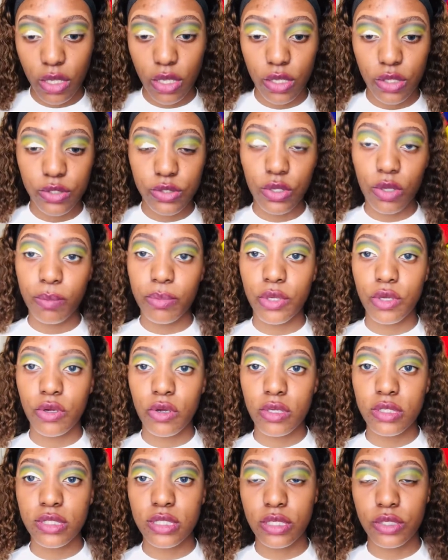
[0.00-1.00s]
So
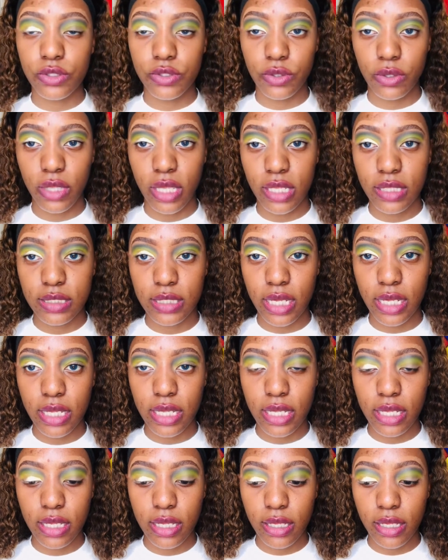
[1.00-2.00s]
because ngizoyenza
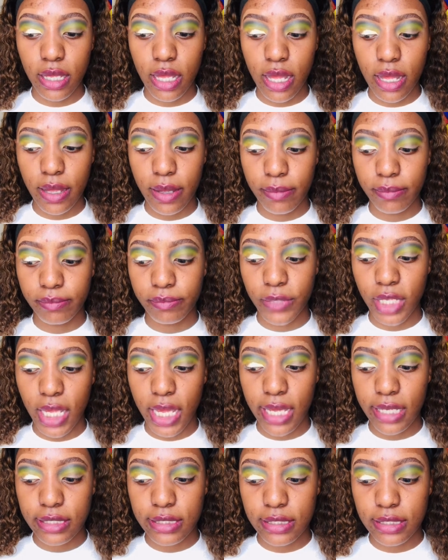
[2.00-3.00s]

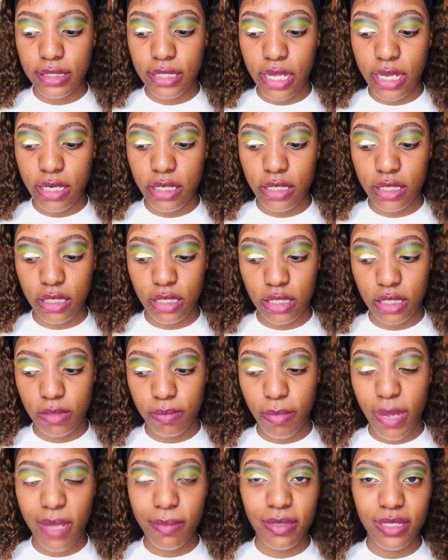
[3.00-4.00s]
extended,
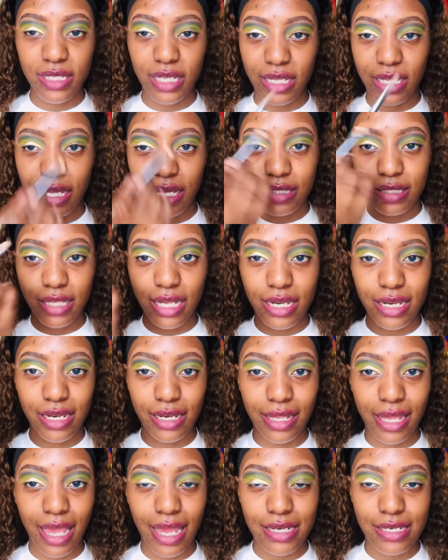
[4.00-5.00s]
bayibiza extended
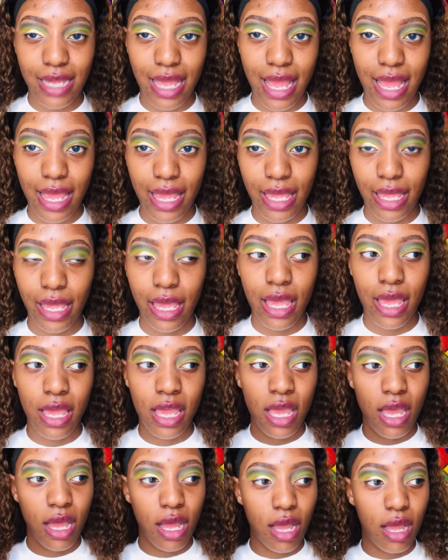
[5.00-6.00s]
cat eye
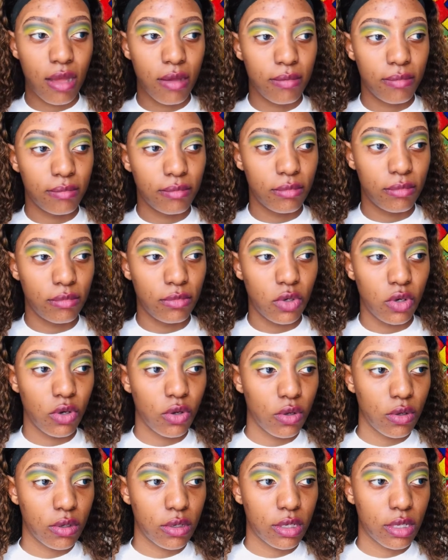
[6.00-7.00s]

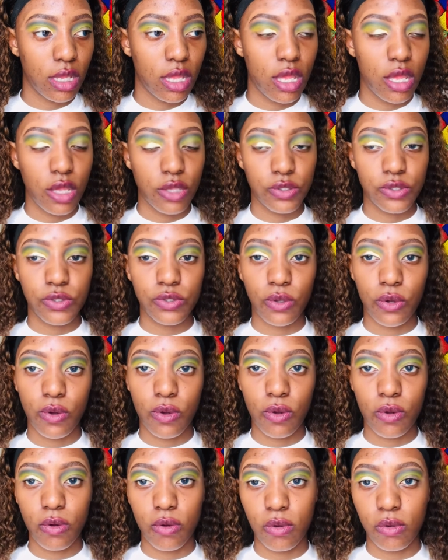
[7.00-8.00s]
look,
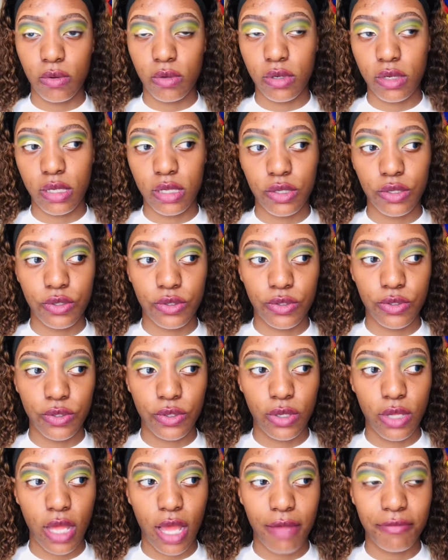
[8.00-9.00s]
so
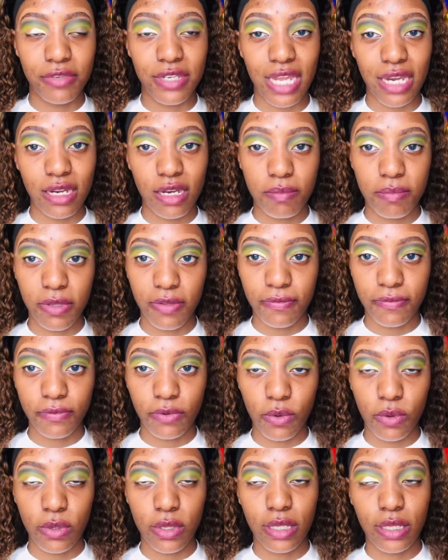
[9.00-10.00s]
I've done it
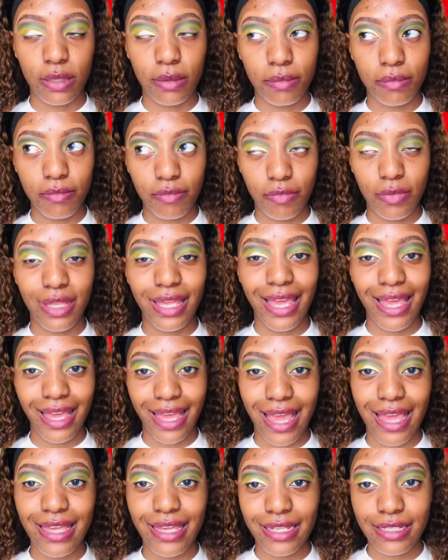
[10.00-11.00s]
before. Ngeke
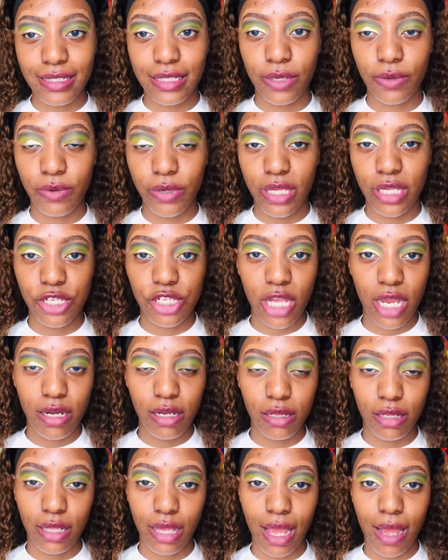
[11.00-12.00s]
ngayenza kwi
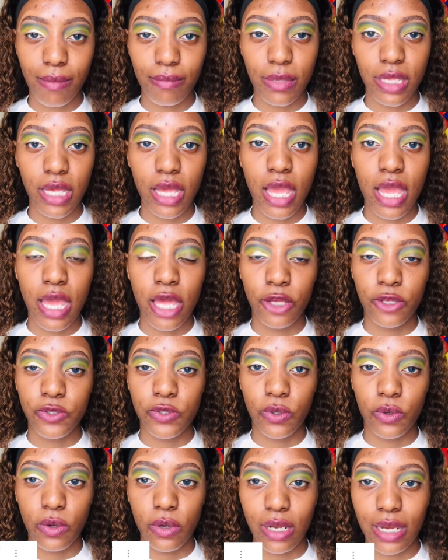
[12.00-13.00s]
channel yami,
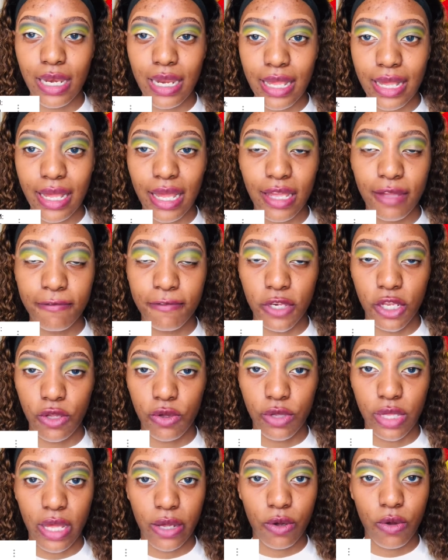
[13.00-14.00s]
ngizo linka I video
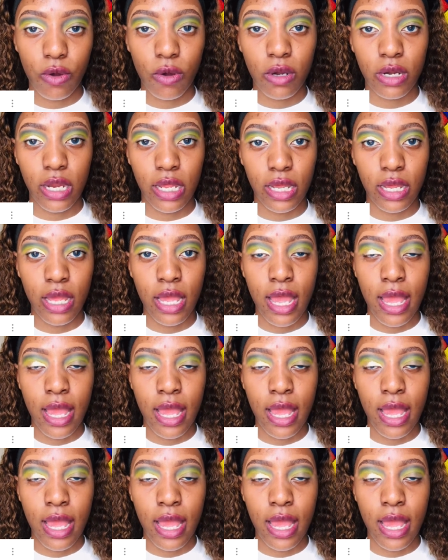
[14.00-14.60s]
yakhona